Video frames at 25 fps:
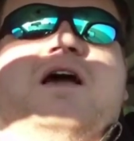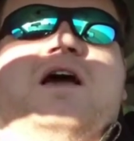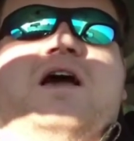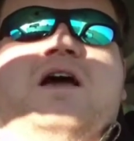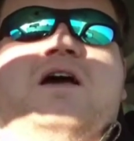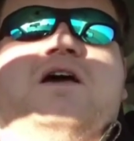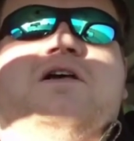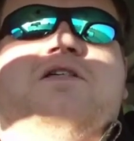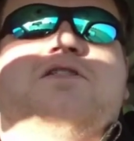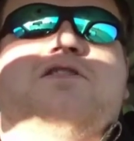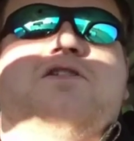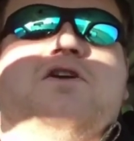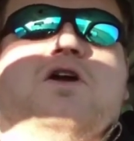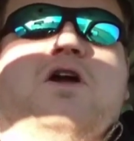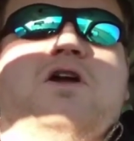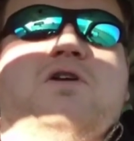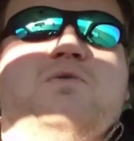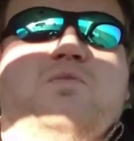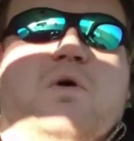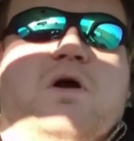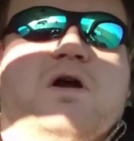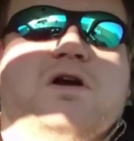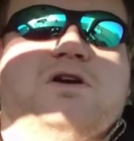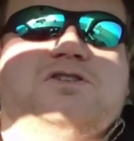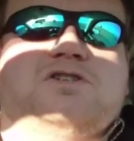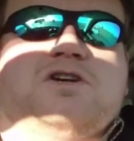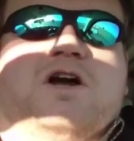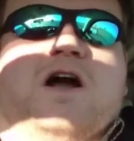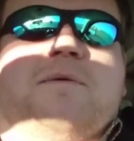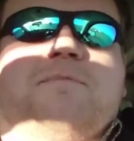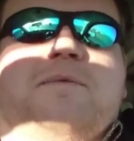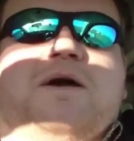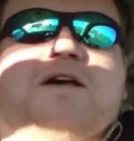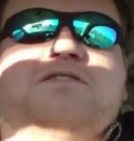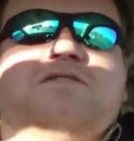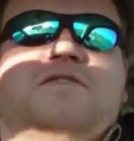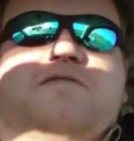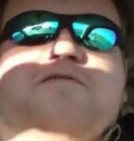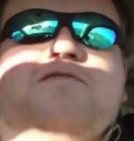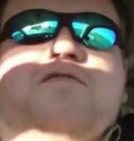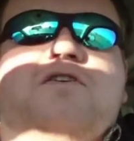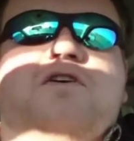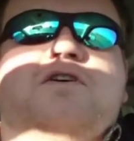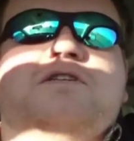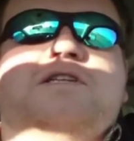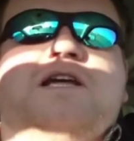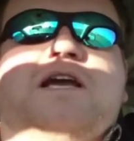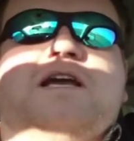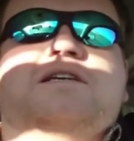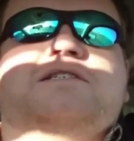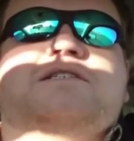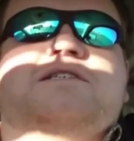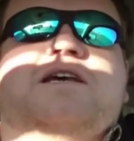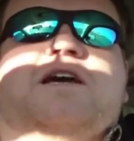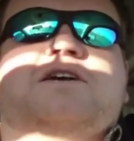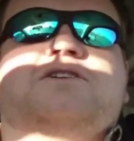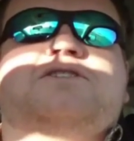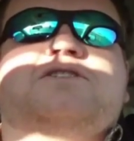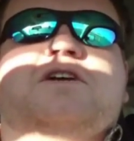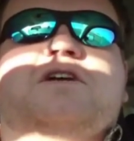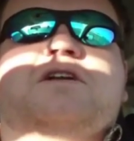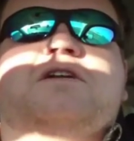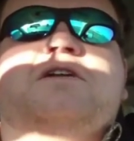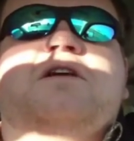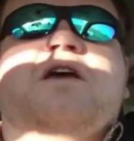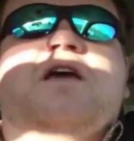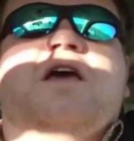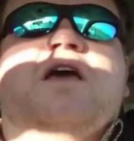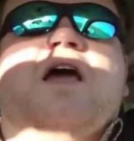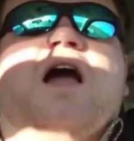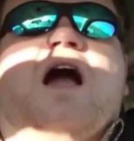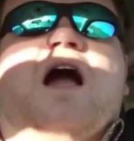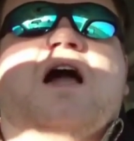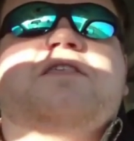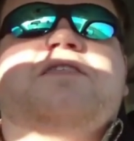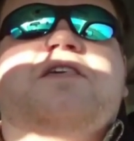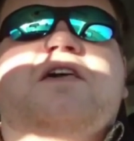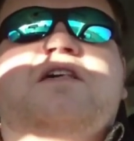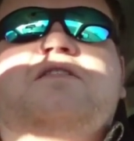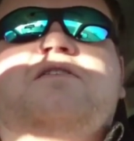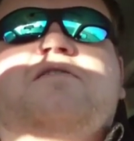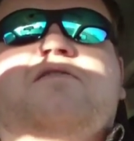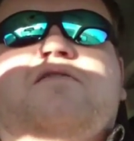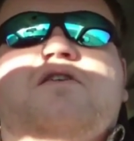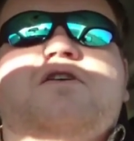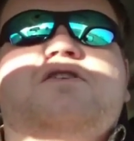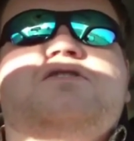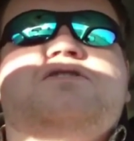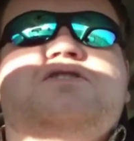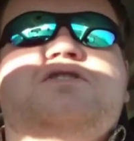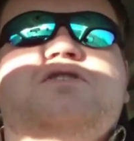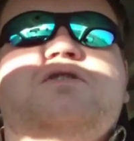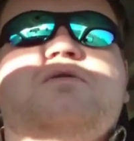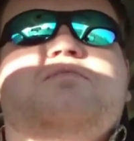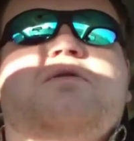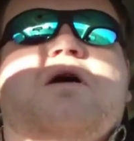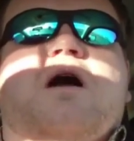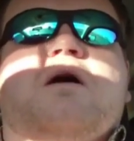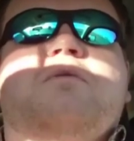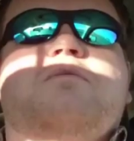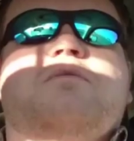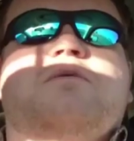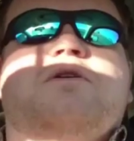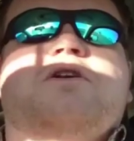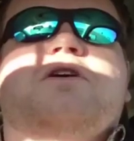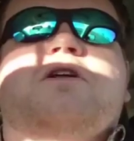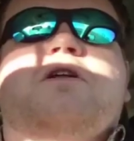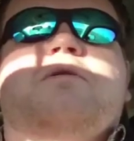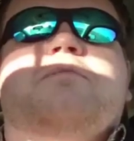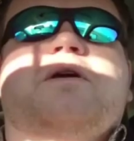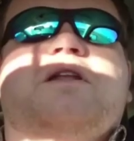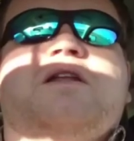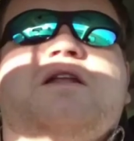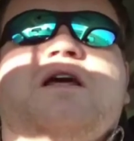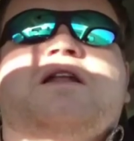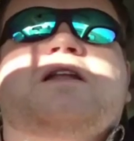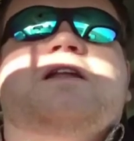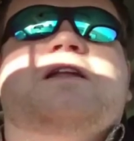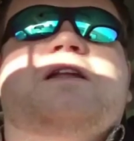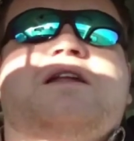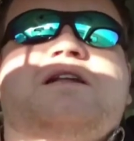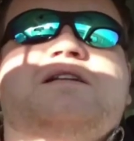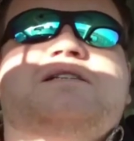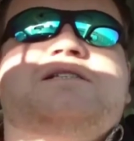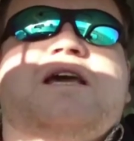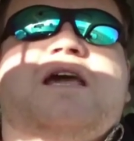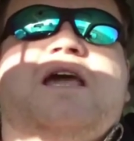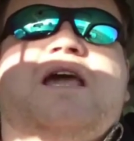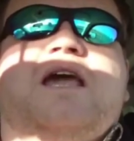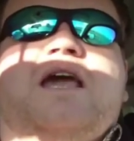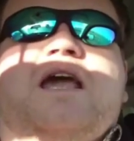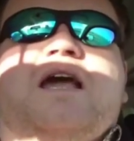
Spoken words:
the 3rd workshop as a full day session. I think the first 2 probably could have been done in a